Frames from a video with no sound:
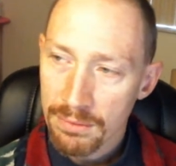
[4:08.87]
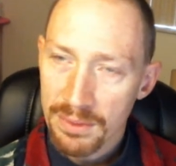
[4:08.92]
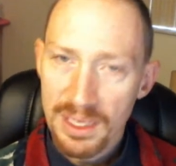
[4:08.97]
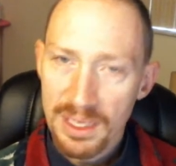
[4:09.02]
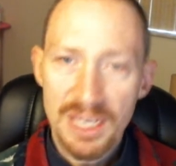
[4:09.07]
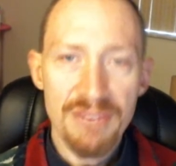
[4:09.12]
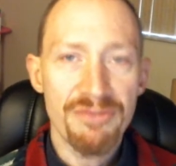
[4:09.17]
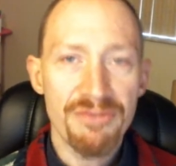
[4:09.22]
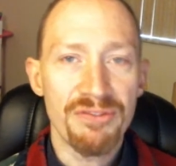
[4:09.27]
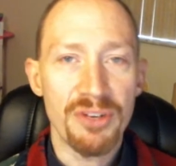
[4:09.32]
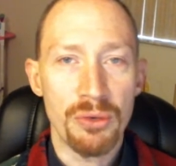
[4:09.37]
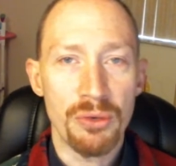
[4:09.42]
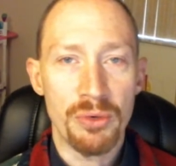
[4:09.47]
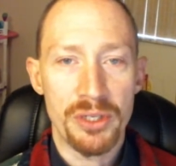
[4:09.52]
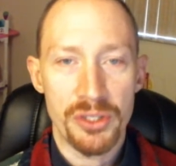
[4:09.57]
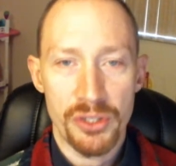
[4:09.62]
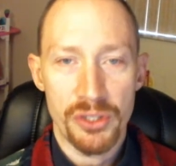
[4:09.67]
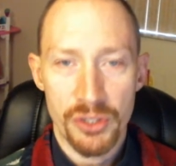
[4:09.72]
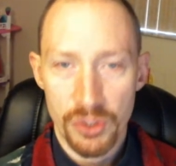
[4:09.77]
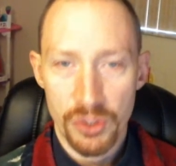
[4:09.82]

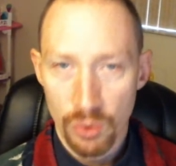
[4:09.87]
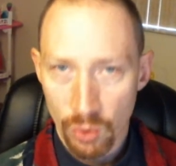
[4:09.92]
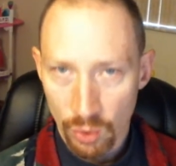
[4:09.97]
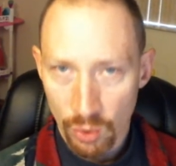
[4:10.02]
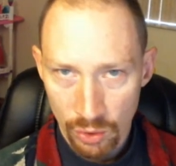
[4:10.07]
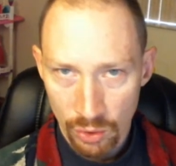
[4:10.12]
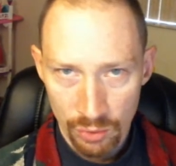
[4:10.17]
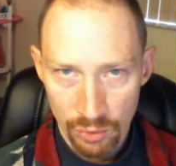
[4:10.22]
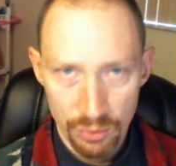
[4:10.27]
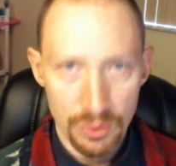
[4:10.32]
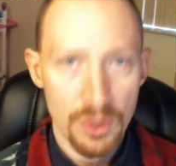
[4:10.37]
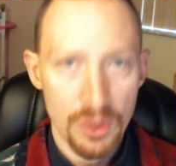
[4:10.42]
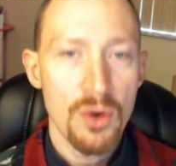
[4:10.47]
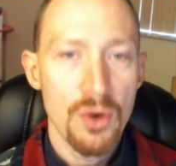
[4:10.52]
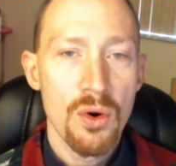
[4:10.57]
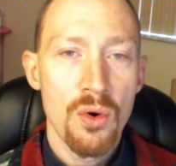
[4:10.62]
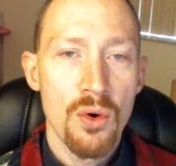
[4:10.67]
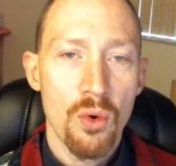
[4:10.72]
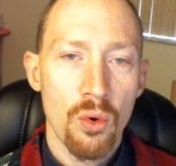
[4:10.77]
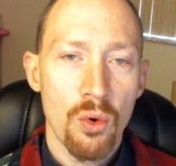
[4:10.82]
influence or
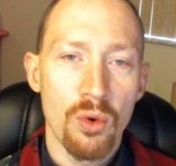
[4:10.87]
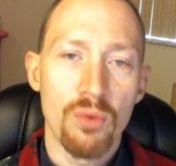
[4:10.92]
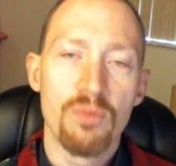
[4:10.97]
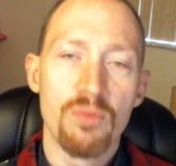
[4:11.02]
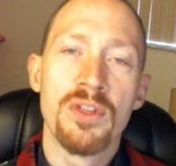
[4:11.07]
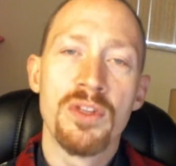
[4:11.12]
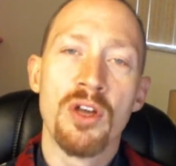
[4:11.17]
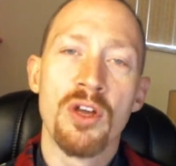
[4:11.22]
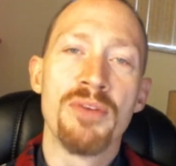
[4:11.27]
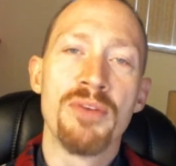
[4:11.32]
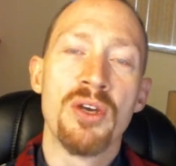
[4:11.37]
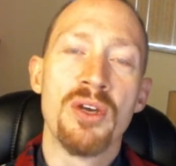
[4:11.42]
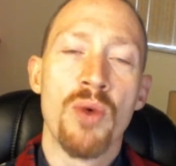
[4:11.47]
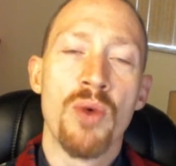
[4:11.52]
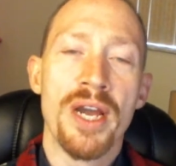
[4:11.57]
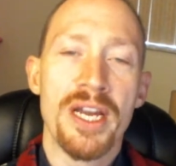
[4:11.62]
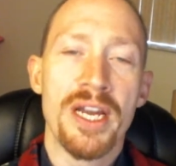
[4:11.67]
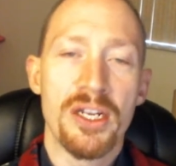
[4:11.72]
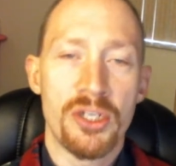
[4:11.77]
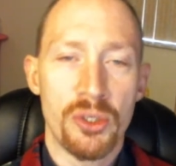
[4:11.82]
or there'll be a
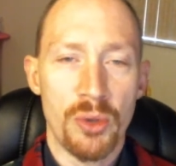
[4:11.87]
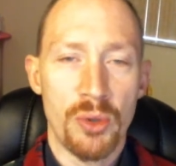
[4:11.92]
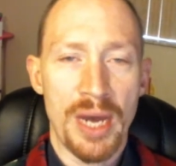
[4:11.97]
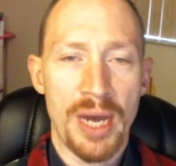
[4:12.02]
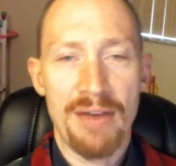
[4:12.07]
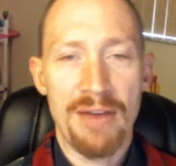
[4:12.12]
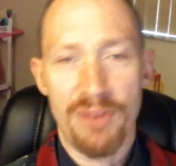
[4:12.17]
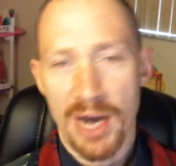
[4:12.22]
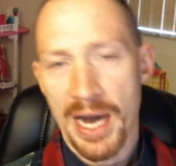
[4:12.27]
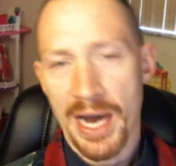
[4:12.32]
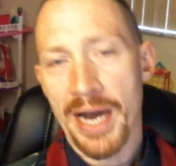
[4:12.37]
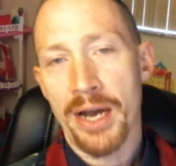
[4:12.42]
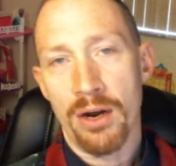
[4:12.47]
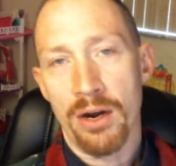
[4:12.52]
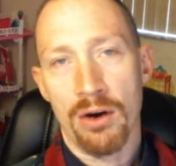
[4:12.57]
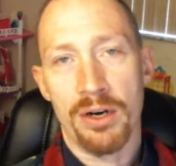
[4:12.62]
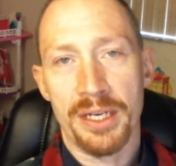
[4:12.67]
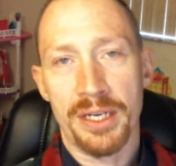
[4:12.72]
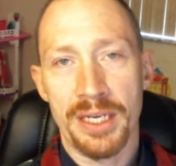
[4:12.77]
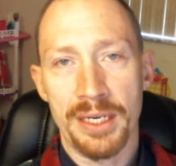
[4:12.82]
way to have a
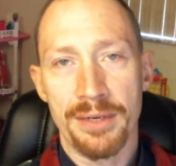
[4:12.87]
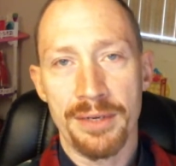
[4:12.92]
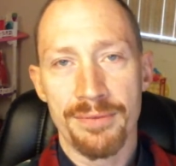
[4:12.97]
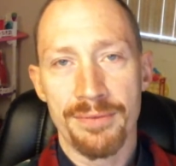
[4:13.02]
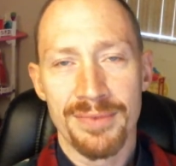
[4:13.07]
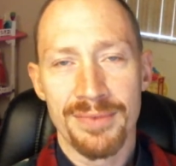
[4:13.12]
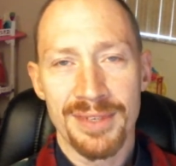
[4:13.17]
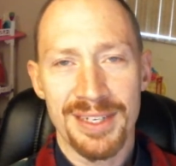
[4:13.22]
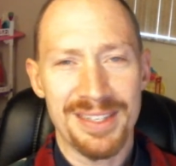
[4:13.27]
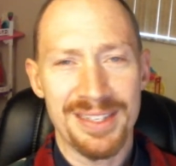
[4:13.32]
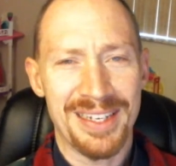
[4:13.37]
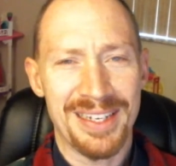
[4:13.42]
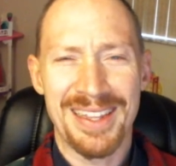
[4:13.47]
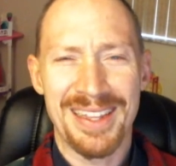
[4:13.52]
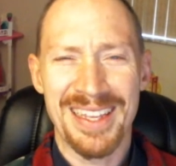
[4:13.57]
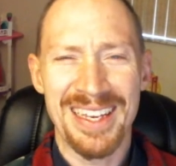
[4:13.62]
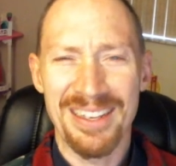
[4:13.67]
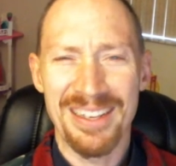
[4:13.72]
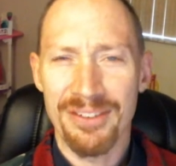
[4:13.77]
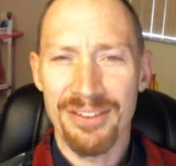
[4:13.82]
hierarchy because I
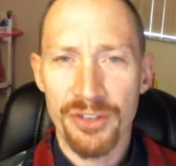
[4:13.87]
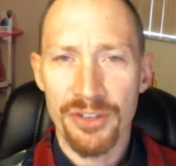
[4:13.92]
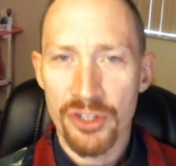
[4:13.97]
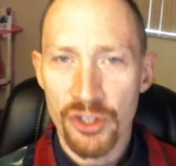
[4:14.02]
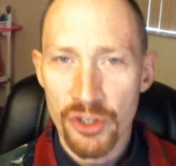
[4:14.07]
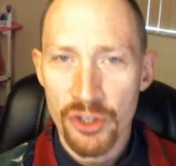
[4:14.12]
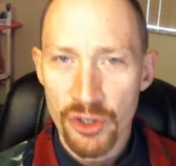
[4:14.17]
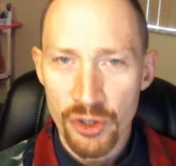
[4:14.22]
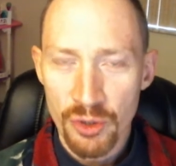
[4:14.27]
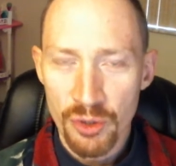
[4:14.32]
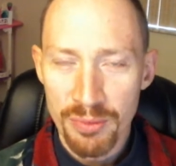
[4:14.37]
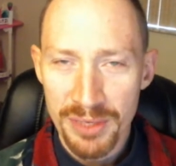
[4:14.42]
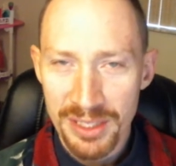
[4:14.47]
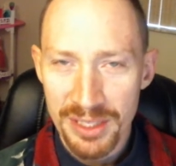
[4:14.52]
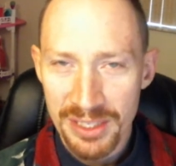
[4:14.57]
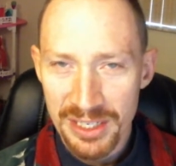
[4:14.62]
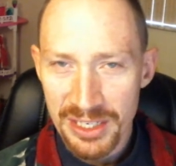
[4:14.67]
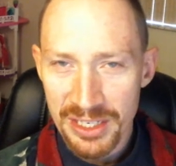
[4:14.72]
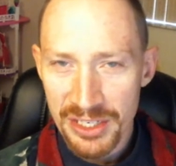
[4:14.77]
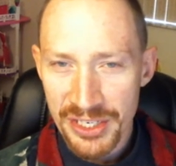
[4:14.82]
think
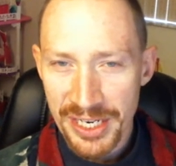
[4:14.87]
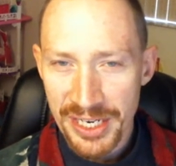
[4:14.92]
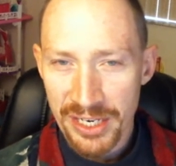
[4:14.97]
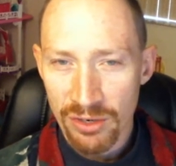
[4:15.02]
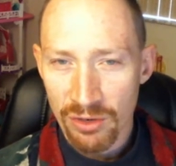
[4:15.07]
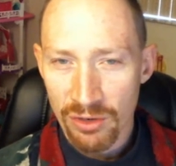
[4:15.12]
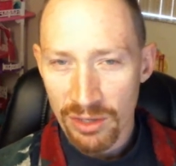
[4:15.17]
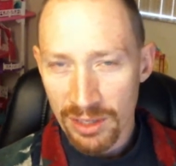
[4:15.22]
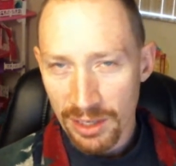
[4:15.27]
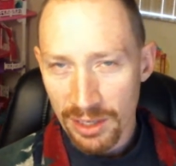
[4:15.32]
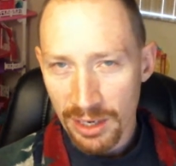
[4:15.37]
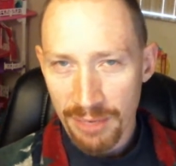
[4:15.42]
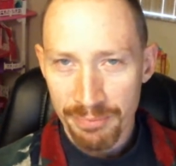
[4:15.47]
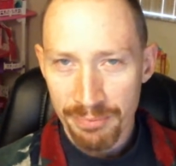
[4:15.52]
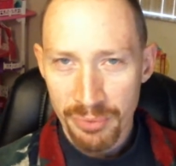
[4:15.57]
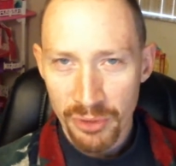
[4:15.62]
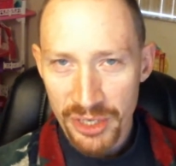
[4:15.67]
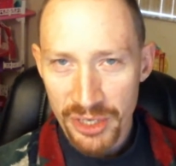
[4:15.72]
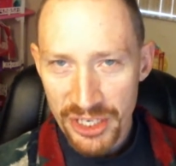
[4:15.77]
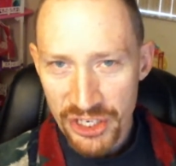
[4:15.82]
humans in general
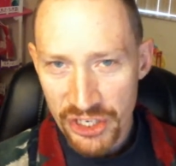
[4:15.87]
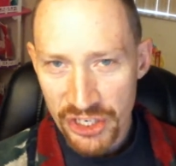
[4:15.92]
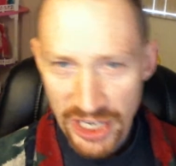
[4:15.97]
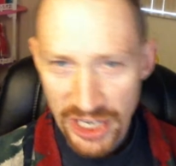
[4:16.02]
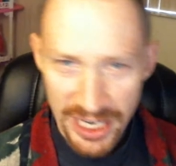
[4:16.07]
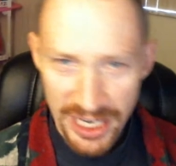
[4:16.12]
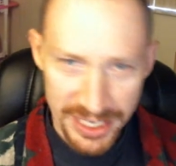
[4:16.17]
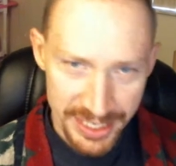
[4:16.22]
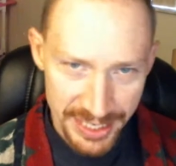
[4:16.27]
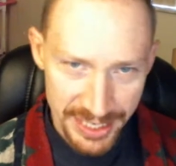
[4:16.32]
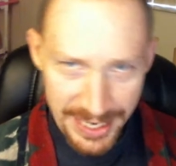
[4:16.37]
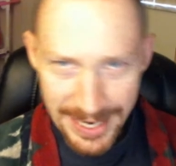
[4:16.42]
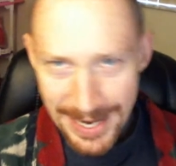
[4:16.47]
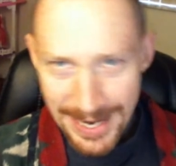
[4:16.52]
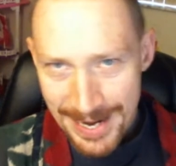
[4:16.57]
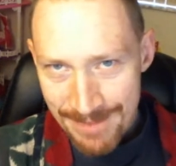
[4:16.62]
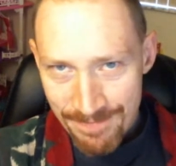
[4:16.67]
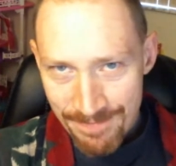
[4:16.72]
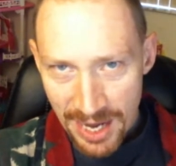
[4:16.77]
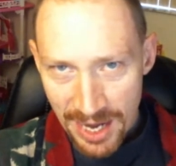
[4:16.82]
appreciate
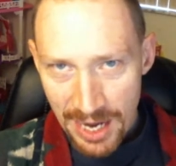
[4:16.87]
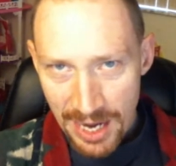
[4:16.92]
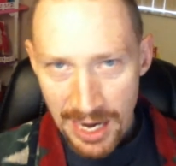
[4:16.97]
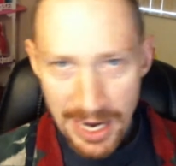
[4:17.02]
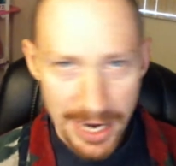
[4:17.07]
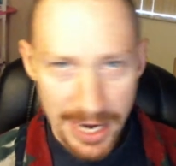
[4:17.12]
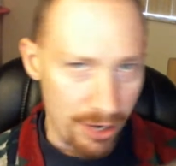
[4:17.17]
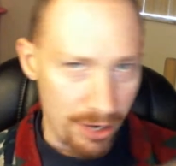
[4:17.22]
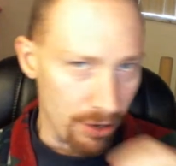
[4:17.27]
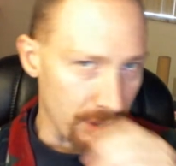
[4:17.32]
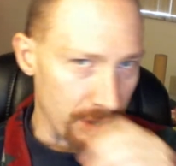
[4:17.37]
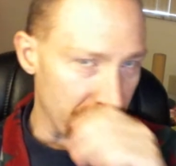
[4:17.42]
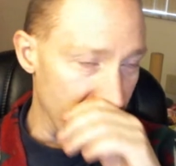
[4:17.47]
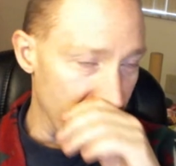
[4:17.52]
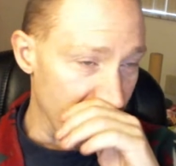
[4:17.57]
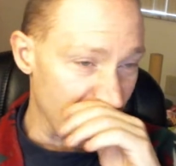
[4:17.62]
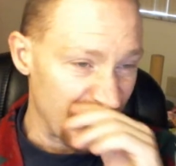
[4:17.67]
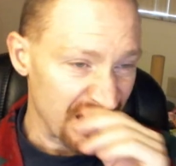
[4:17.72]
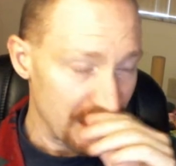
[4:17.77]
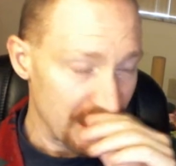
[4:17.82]
a
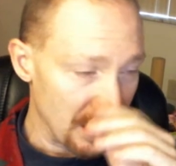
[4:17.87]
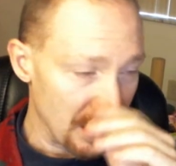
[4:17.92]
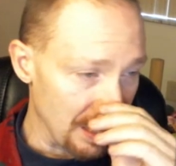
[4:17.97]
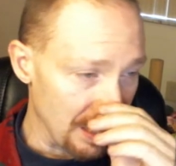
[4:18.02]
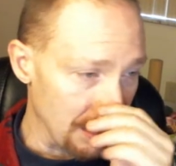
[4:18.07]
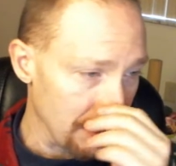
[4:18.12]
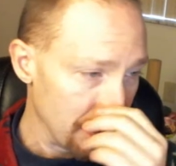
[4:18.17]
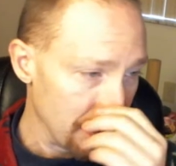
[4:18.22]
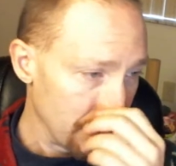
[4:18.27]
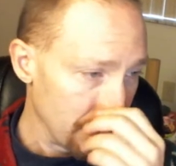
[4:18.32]
hierarchy. Uh,